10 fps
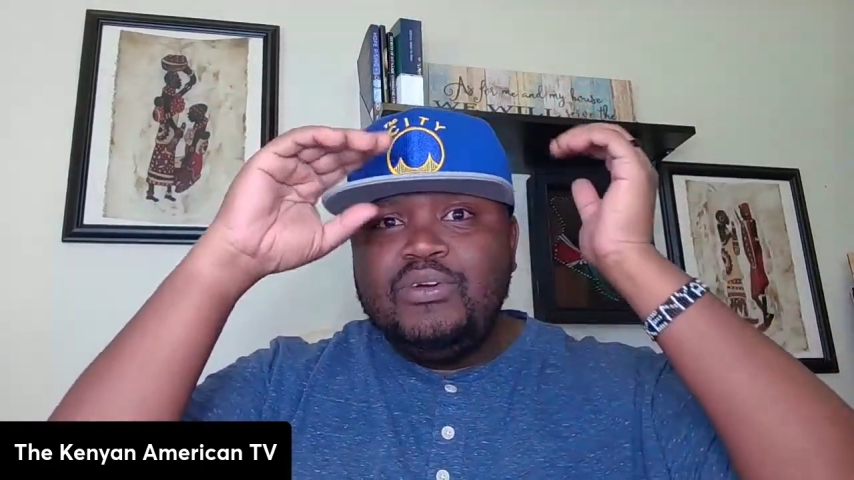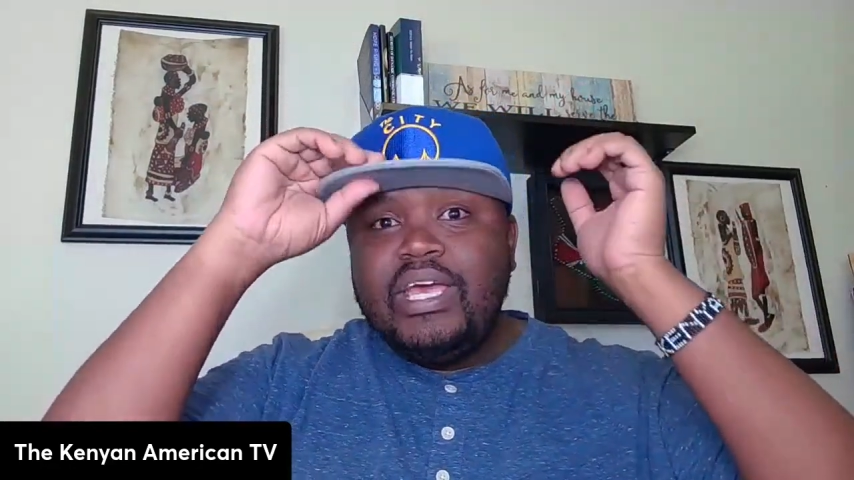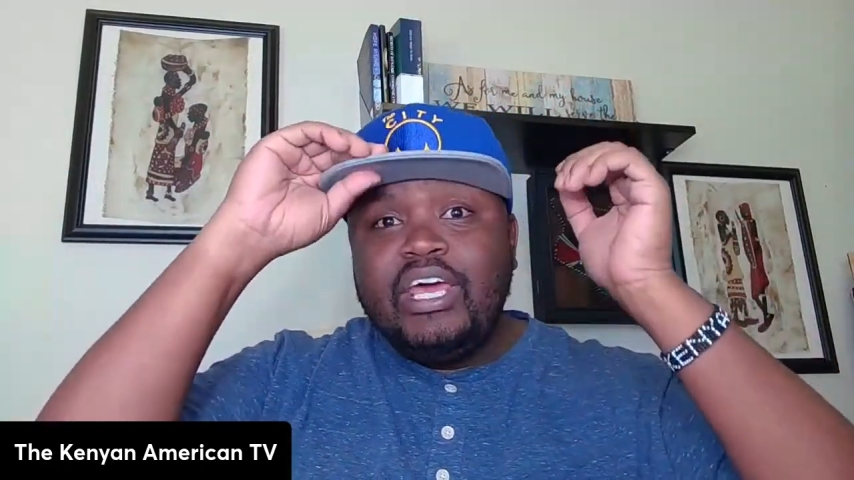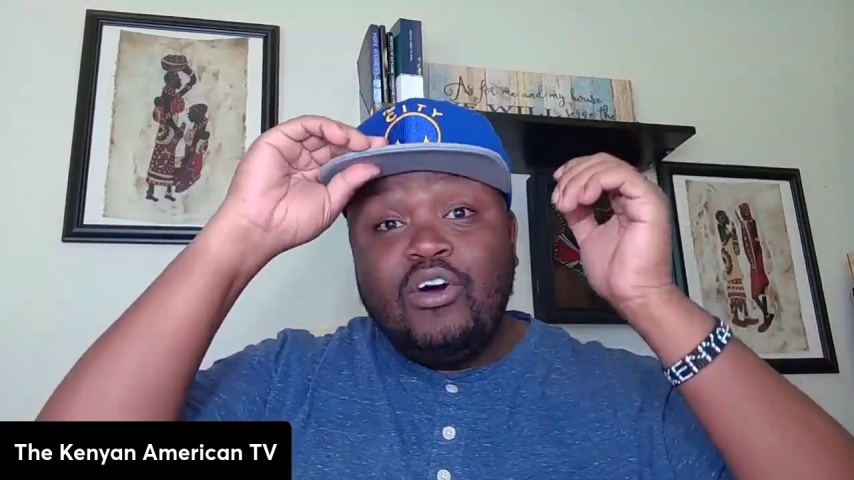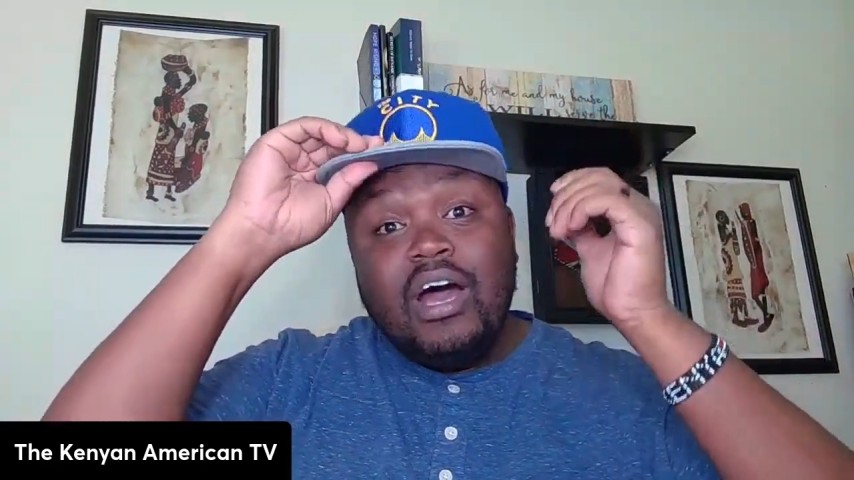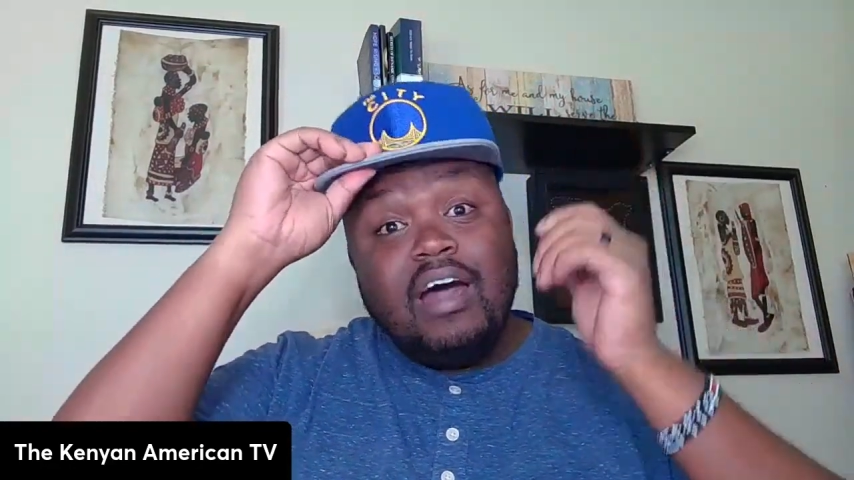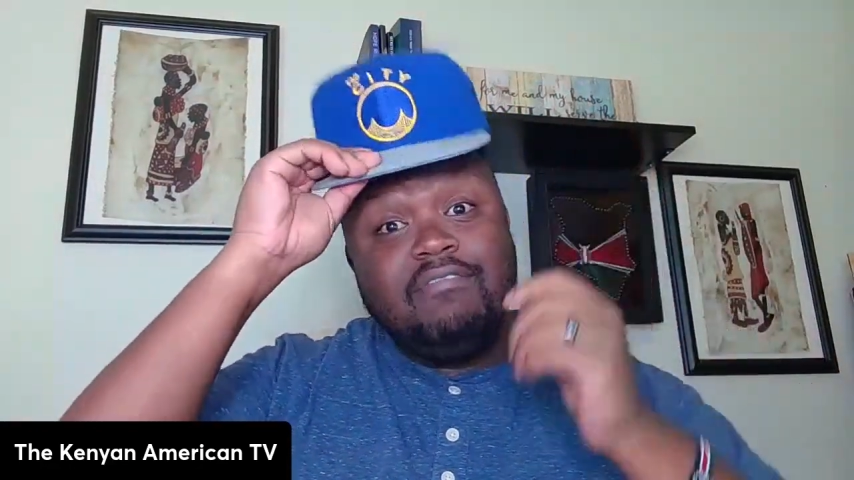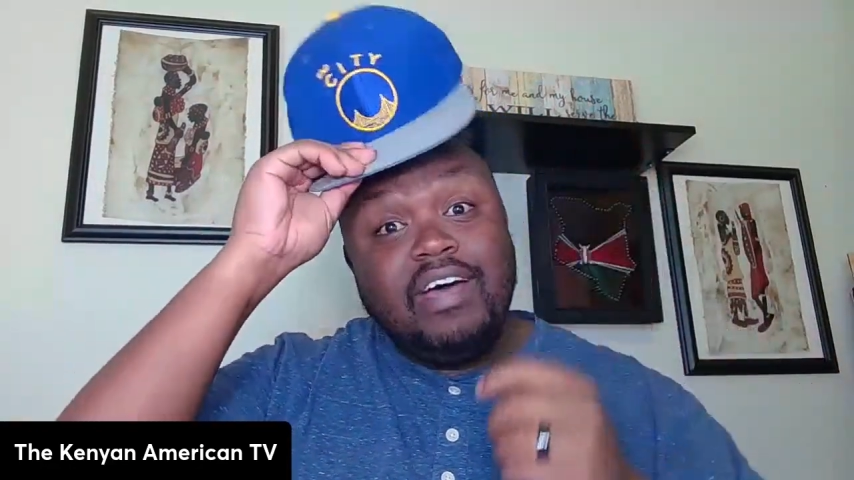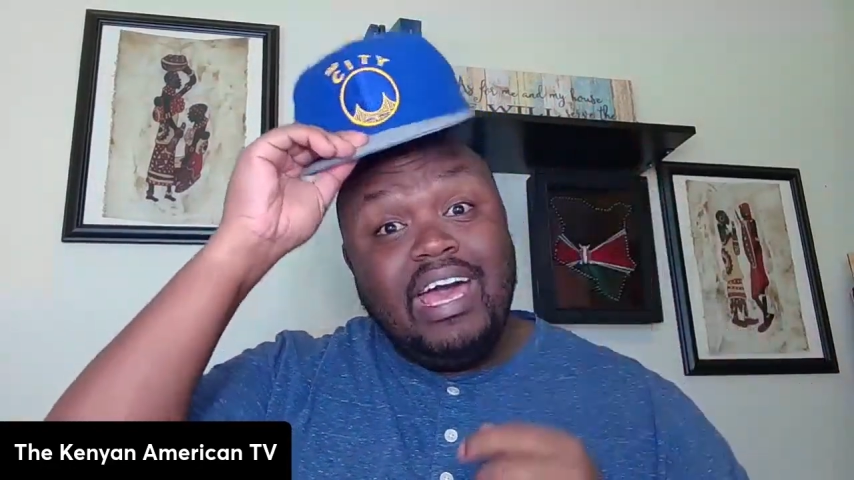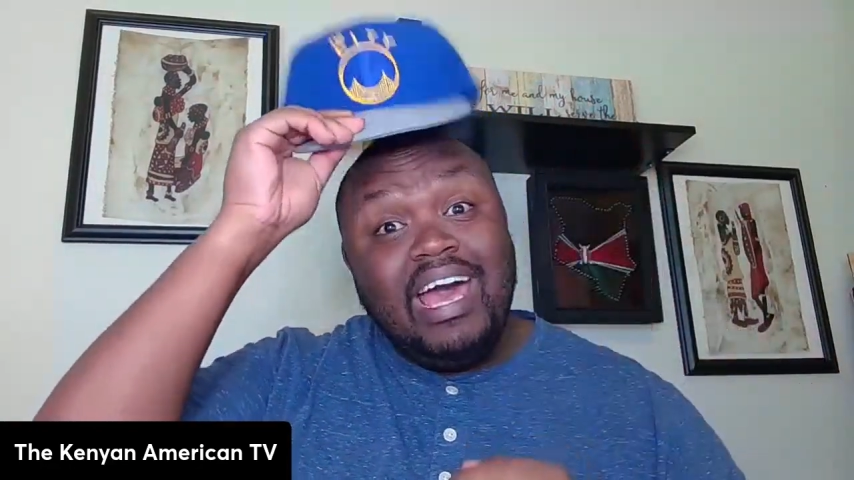You cannot
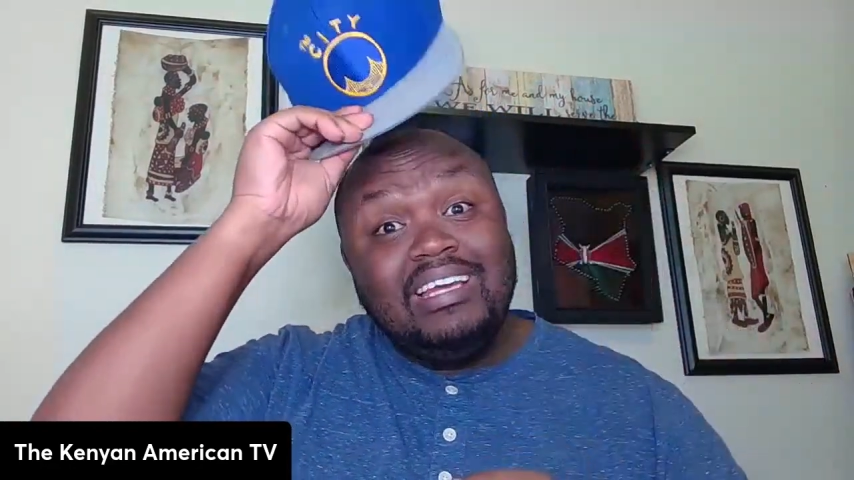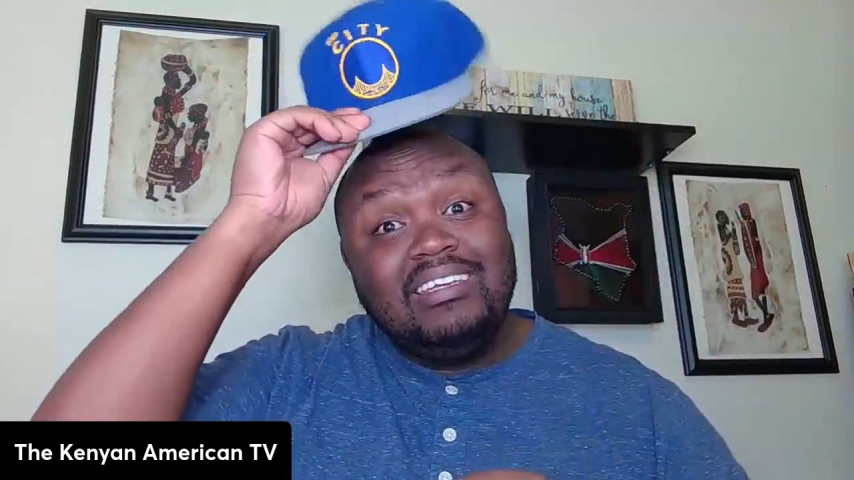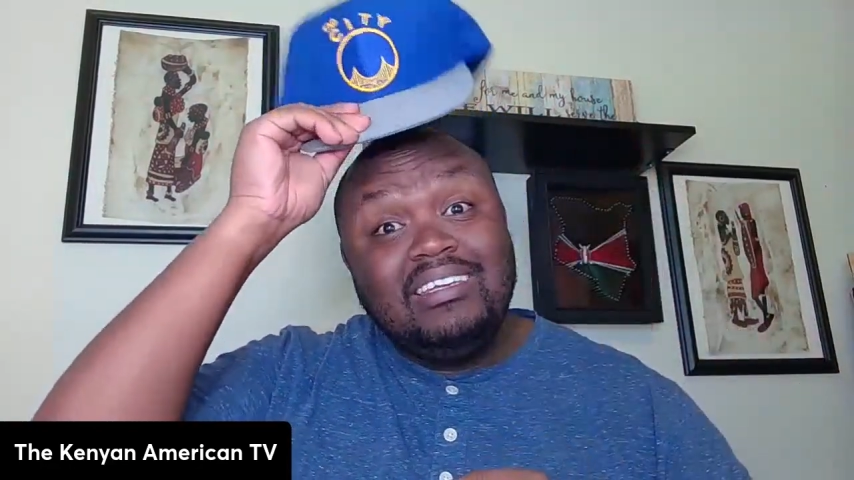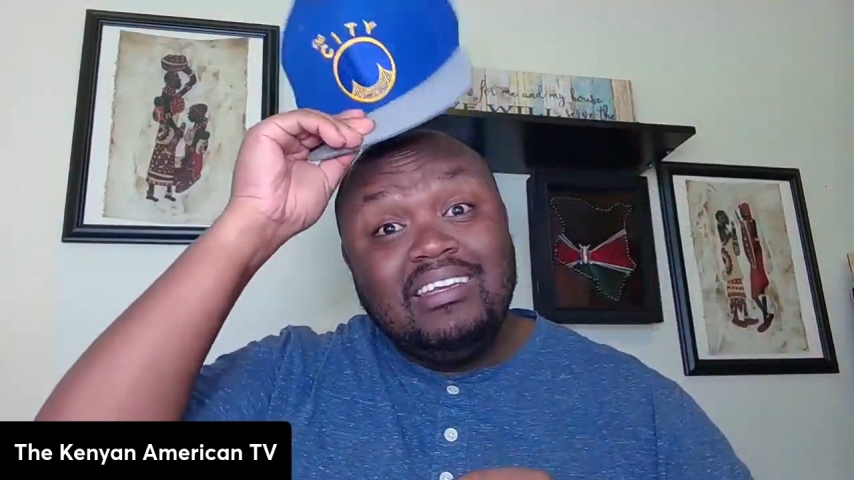have a hat,